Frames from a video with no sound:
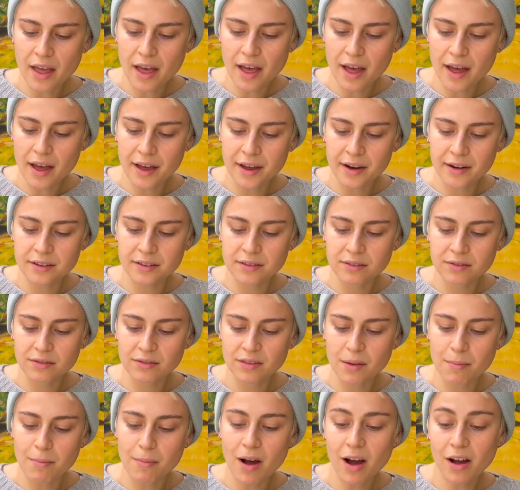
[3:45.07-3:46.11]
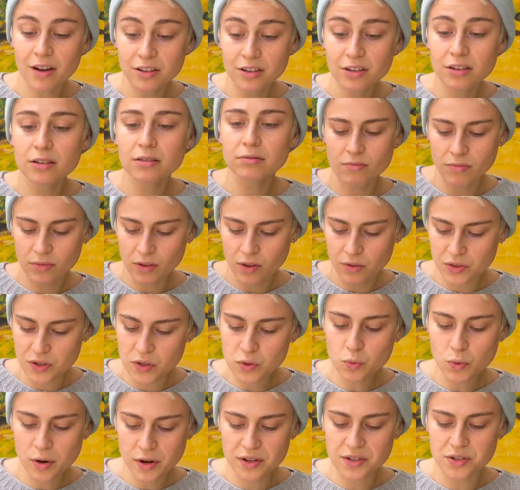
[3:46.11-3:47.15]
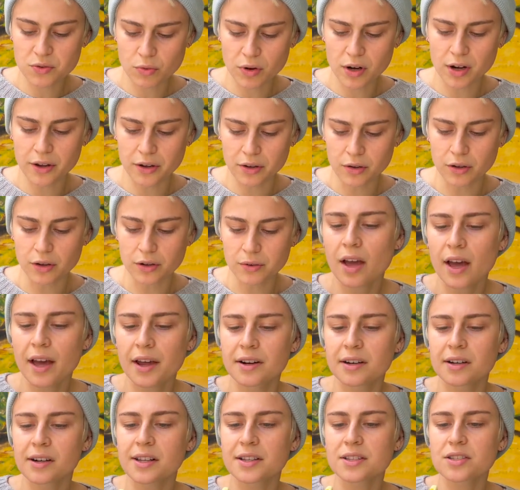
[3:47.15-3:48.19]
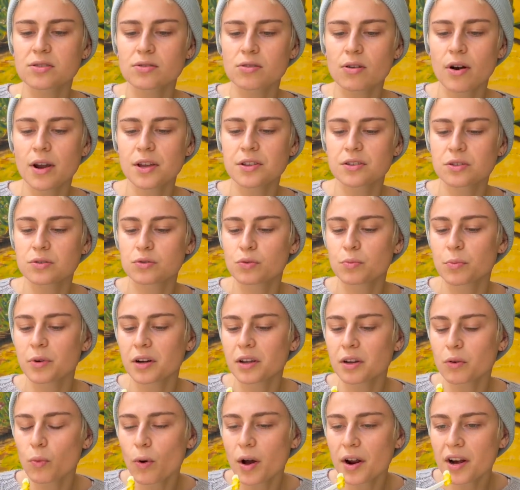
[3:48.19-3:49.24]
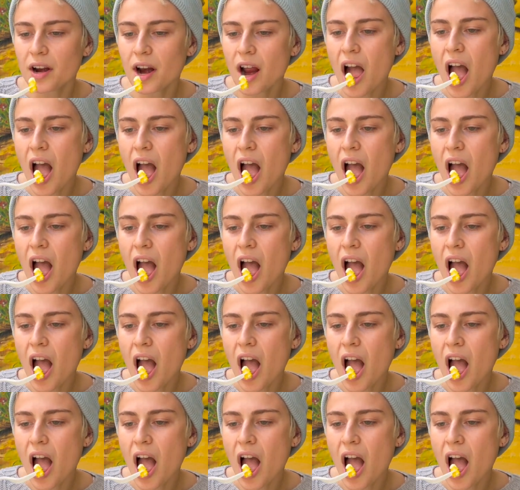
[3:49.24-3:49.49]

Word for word: And the mayo, this one is really good. And let's try the turmeric one.